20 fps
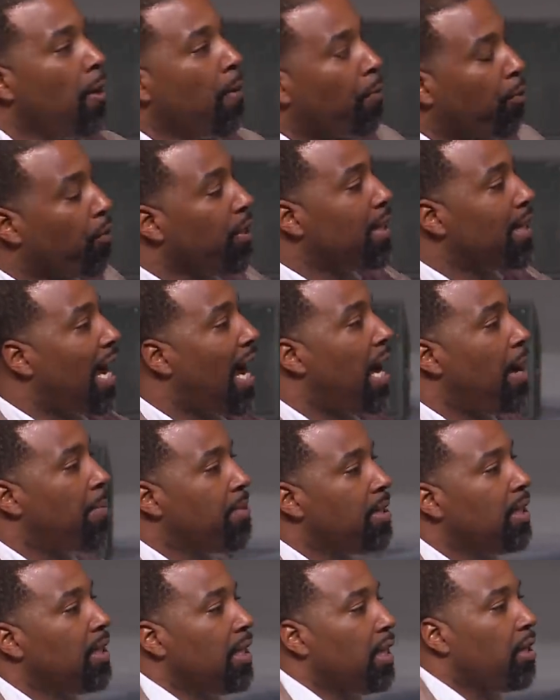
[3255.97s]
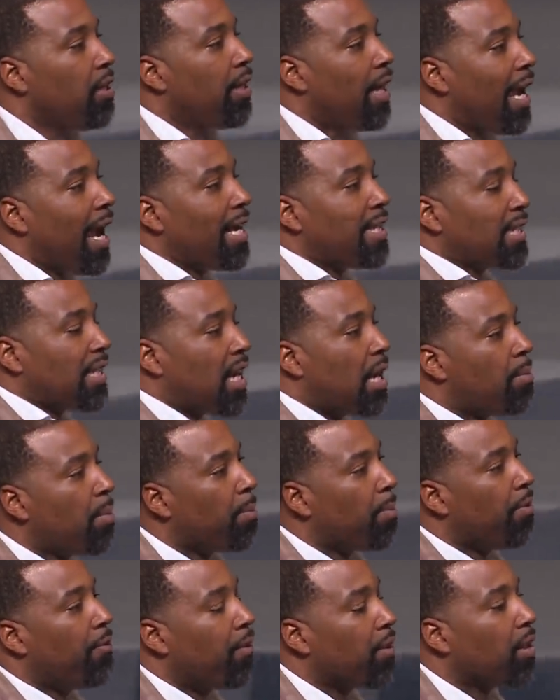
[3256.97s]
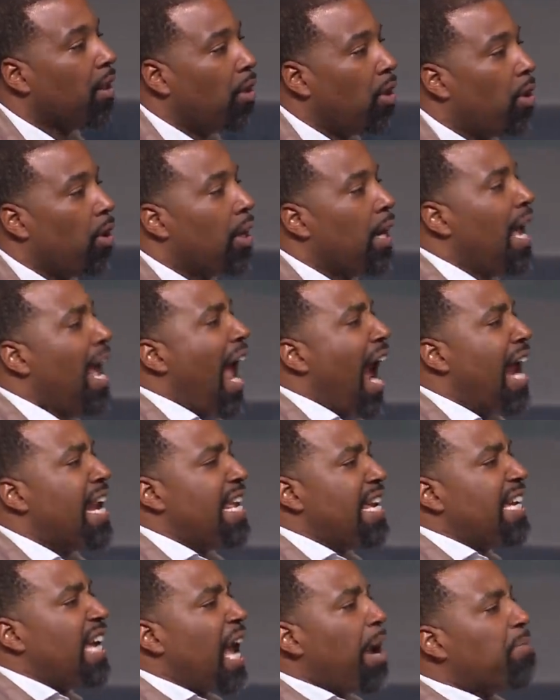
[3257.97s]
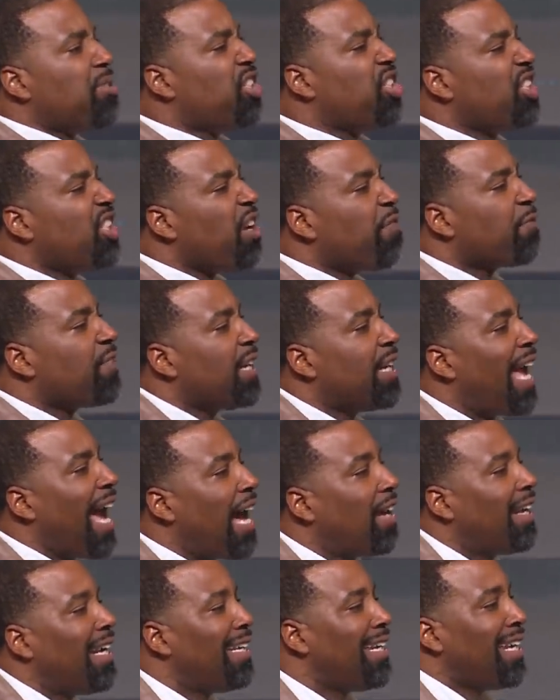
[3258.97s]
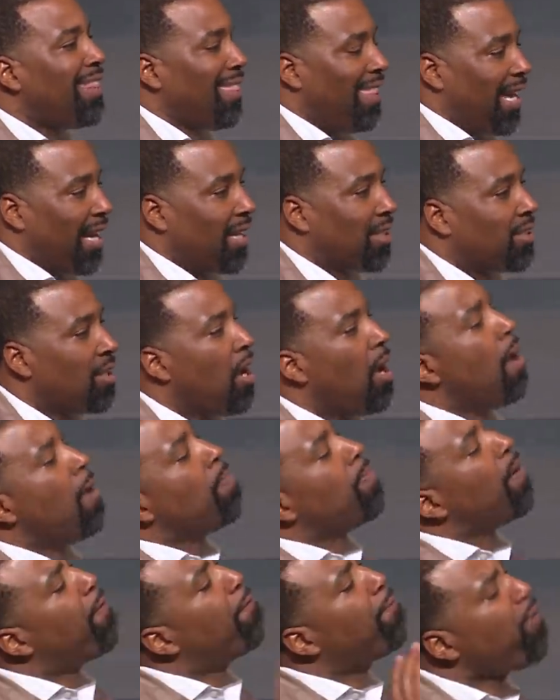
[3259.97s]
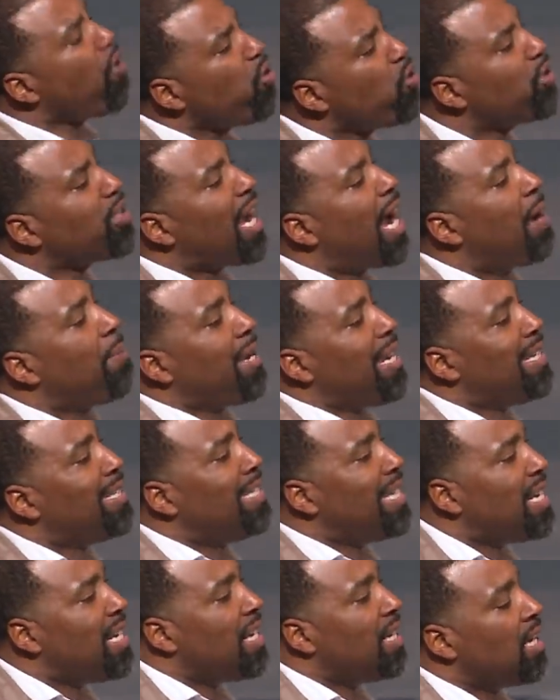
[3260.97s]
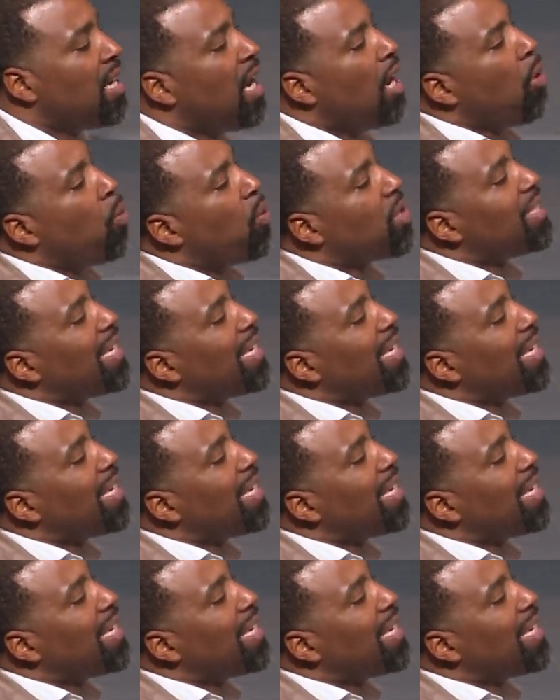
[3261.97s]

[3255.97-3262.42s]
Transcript: Three times in a year they had to come up before the Lord, and he kept shifting how they did things. The first time he did it was